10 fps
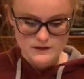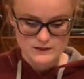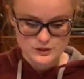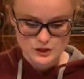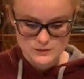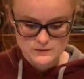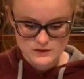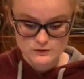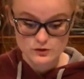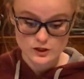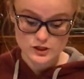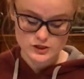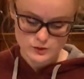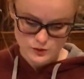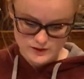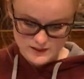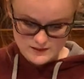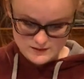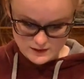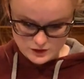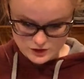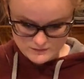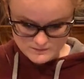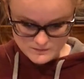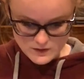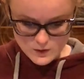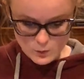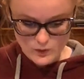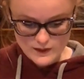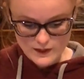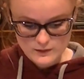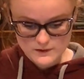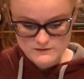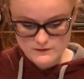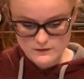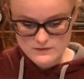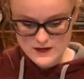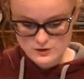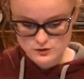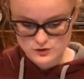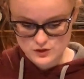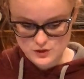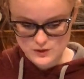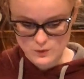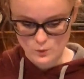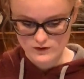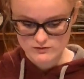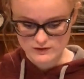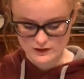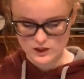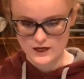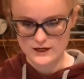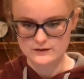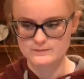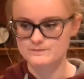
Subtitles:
In terms of structure and organization, what element felt natural to you and what felt odd?